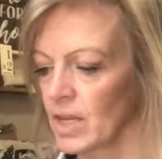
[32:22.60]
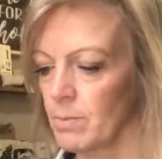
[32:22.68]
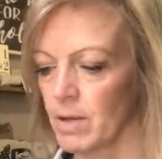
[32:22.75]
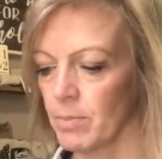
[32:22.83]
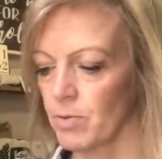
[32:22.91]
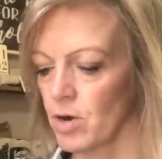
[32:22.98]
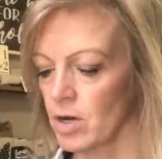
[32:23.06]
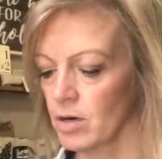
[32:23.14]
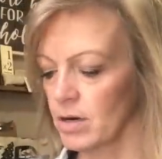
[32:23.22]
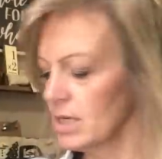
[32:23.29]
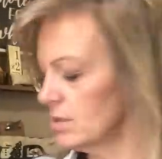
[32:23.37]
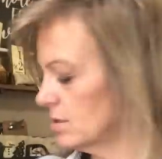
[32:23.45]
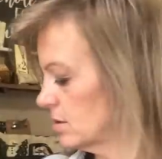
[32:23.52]
my
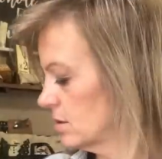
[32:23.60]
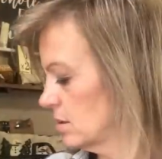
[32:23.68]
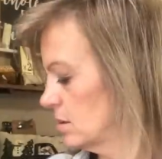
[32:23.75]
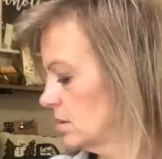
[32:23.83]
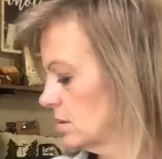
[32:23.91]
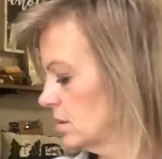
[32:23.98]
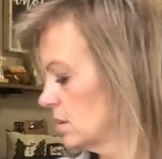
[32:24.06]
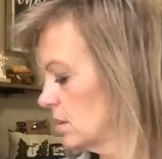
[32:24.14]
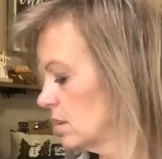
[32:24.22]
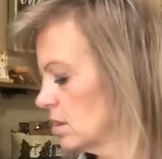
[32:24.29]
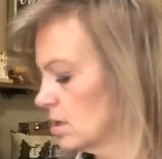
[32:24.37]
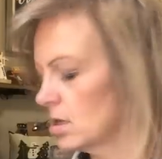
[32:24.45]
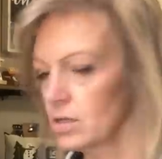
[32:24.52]
progress
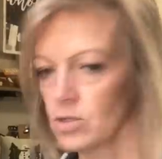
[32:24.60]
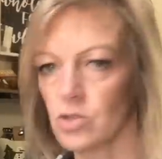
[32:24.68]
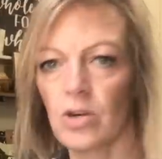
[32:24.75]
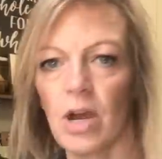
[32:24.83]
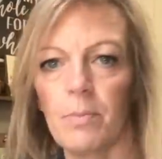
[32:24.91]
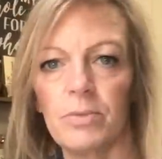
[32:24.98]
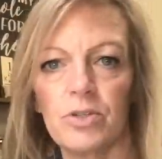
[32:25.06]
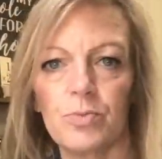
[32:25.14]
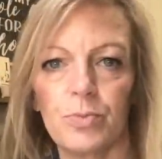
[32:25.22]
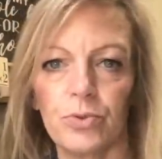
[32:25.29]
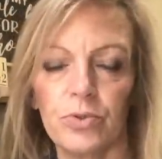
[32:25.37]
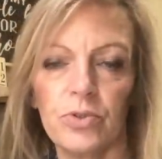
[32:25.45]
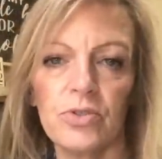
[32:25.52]
on the scrappy
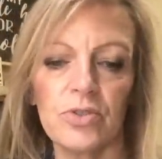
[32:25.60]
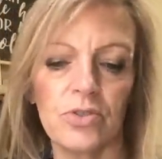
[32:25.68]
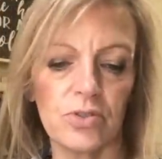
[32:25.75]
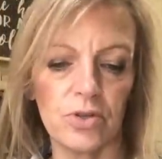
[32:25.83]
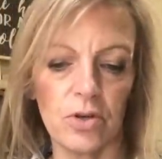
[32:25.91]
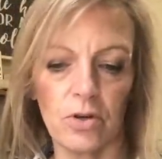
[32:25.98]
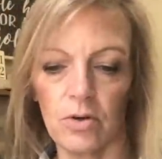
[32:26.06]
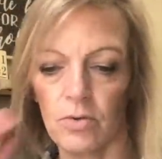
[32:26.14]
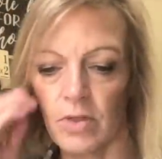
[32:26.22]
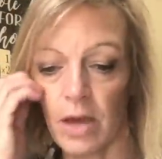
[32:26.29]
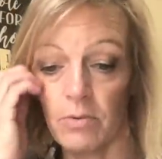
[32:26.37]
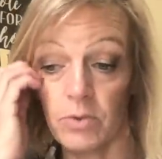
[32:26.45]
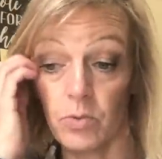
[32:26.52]
spools. So
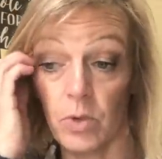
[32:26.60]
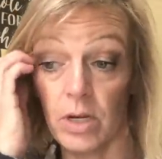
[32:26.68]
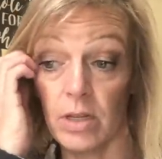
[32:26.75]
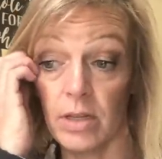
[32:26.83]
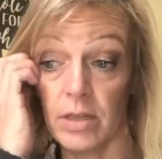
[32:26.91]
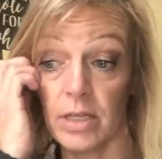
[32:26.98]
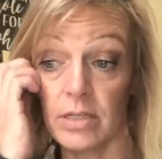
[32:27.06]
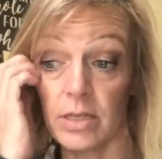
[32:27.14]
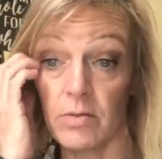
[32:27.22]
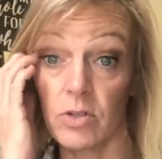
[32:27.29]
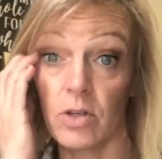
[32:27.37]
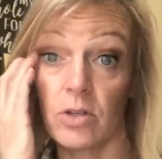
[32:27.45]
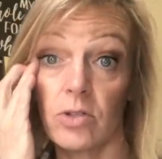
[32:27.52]
that was one of the things I
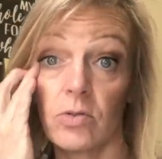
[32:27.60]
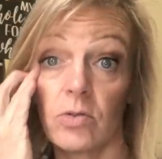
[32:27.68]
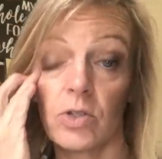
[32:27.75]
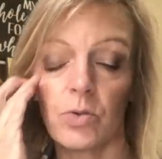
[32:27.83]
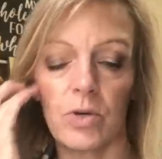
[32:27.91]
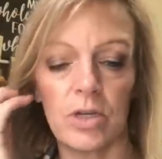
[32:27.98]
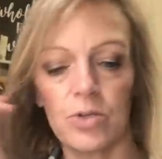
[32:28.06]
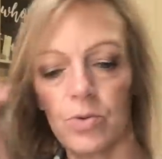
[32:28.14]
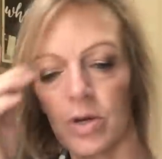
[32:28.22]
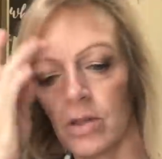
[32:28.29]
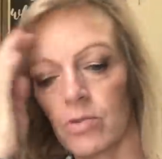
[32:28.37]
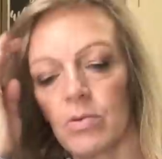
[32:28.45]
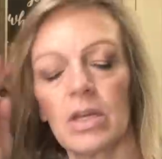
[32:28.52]
was going to do in
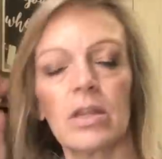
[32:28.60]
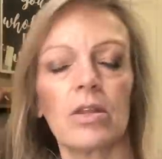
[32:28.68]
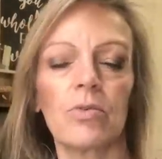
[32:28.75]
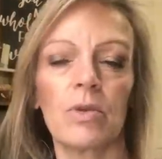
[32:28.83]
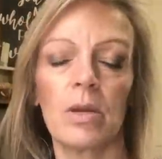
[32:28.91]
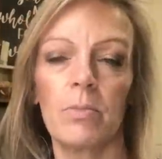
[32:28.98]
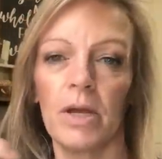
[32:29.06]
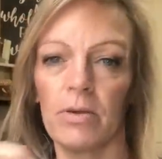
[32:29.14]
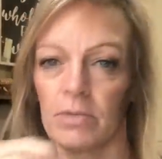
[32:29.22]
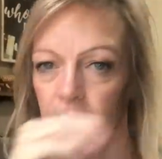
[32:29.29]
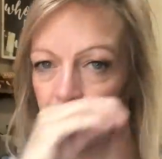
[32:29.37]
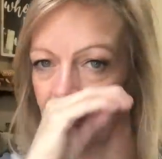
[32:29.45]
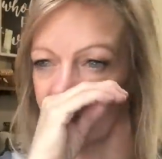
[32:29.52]
2023. The threadbare
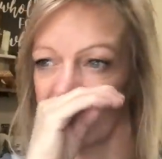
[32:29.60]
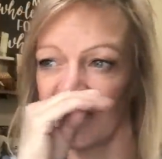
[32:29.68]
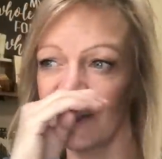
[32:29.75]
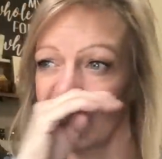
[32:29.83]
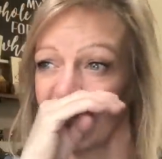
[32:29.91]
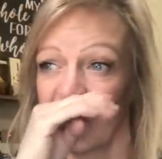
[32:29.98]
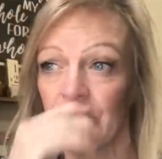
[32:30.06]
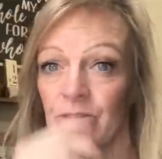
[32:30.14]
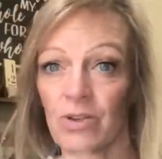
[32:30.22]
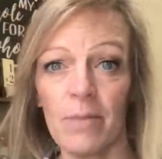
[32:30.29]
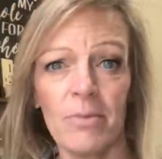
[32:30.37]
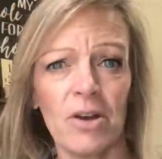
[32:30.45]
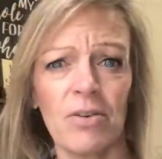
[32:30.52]
was another one. So
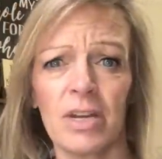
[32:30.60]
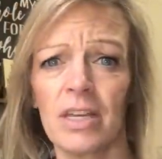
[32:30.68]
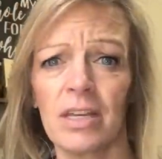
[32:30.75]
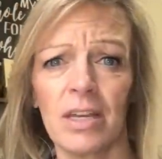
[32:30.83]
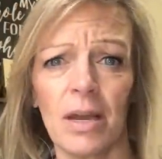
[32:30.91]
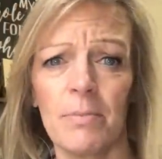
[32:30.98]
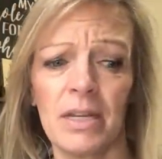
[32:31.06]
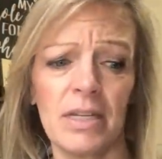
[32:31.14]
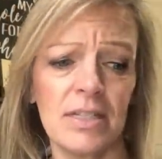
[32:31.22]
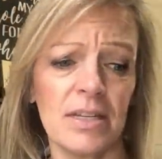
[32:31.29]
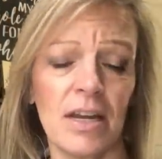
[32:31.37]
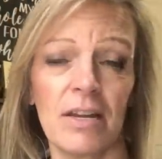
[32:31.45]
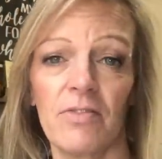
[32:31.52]
I'm already, I mean,
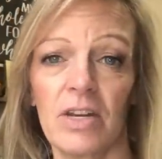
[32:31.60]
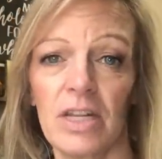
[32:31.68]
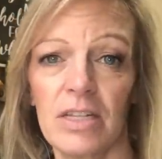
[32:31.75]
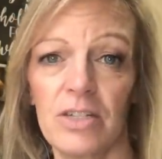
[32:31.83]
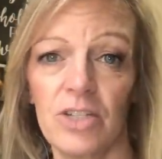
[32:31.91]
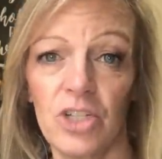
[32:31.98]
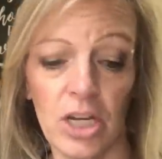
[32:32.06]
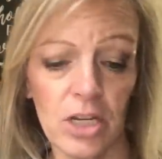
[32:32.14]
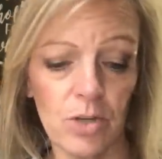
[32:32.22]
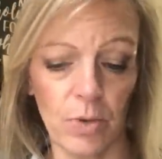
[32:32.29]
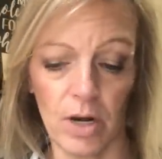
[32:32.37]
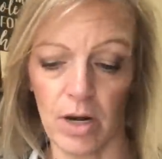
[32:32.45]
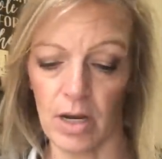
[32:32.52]
it's not even into
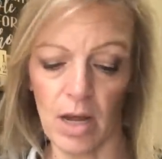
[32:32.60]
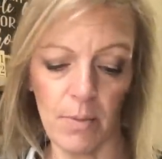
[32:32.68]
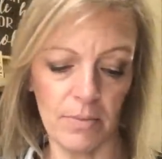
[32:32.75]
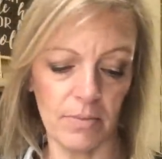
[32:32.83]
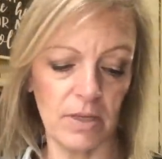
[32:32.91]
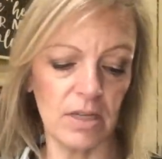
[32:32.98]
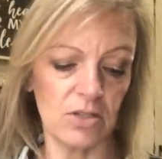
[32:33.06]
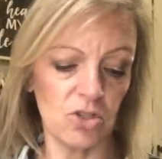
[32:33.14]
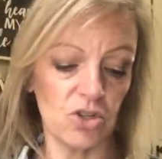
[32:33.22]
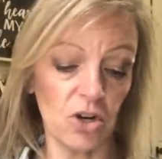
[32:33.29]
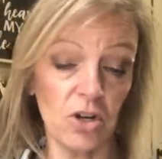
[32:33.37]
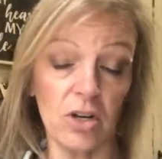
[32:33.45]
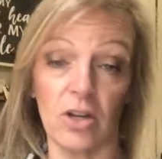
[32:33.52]
January and I'm getting
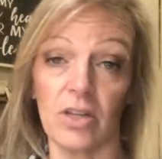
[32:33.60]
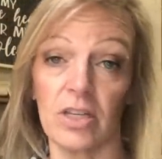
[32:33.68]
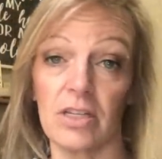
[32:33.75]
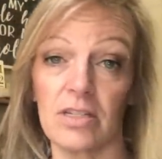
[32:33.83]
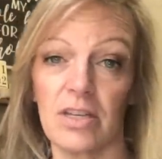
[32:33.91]
started on these.